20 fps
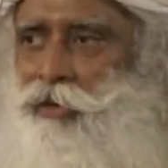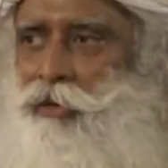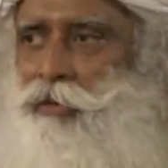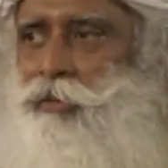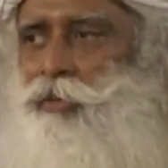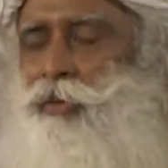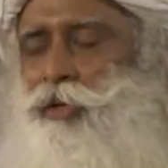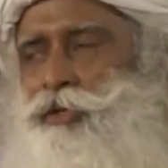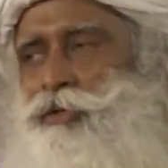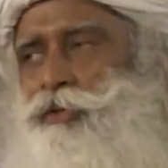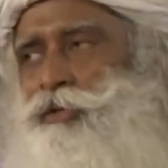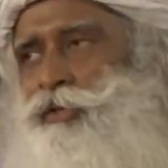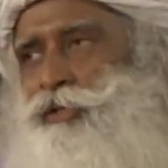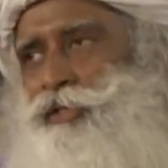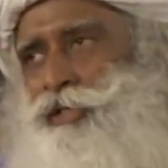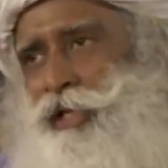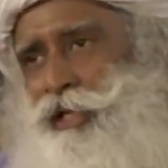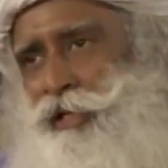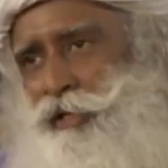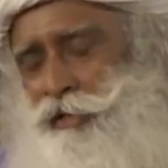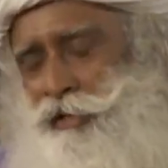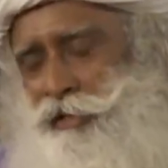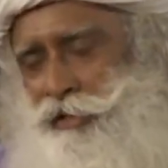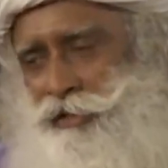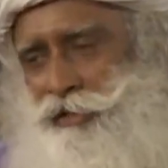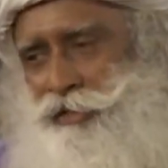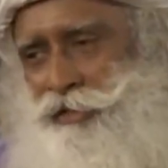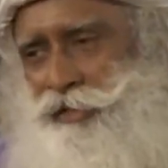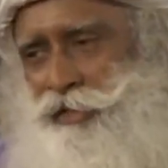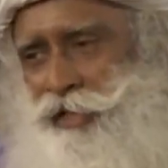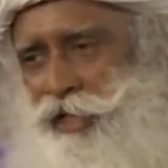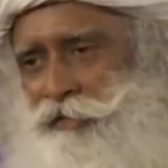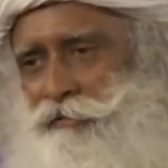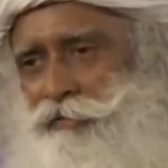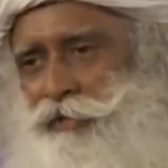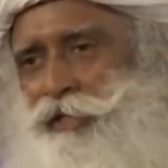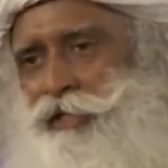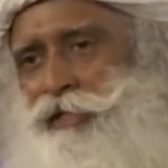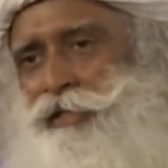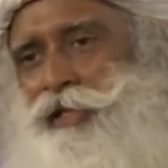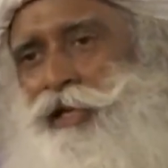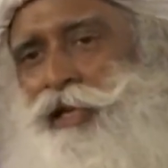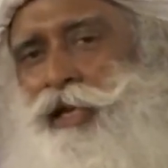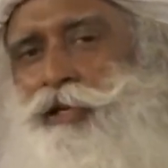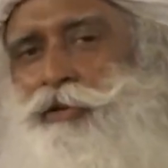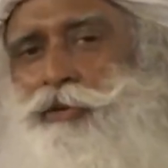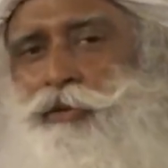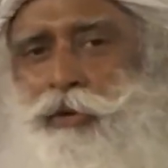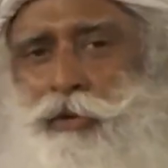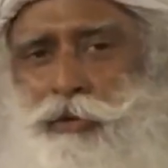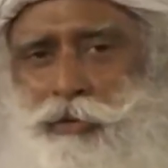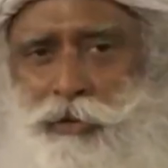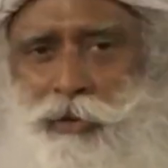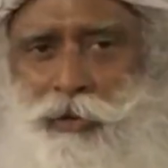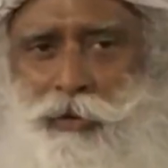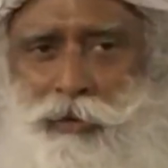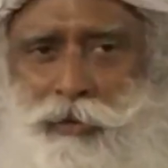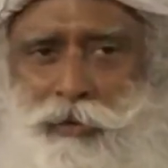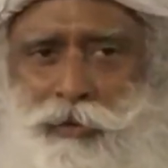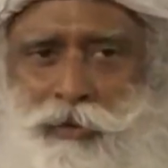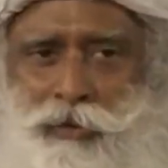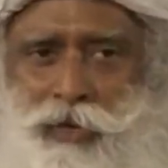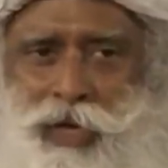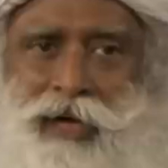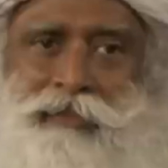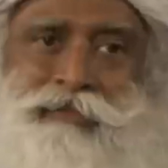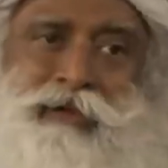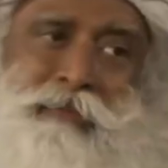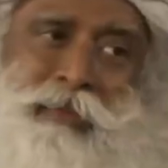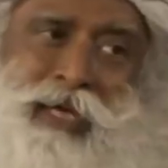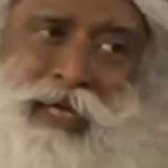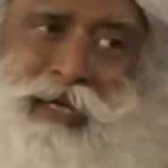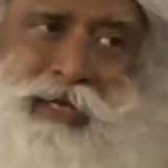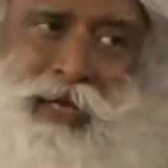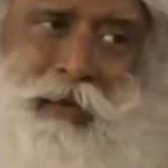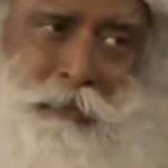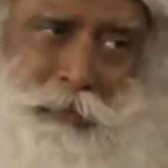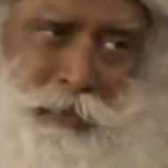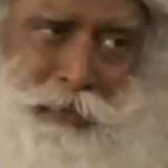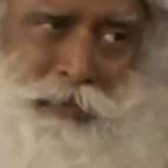what you're saying is, everything that I do not know, I will make it up.